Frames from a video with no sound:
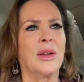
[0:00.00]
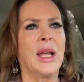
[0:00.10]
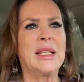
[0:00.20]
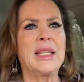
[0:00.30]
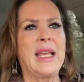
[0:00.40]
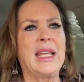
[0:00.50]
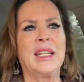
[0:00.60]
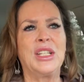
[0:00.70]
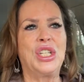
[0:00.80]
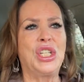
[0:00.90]
It's like an
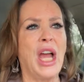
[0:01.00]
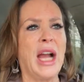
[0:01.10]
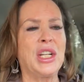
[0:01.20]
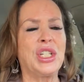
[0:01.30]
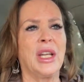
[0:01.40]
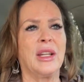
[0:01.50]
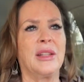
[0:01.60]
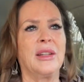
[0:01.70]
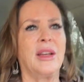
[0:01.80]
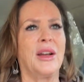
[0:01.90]
injection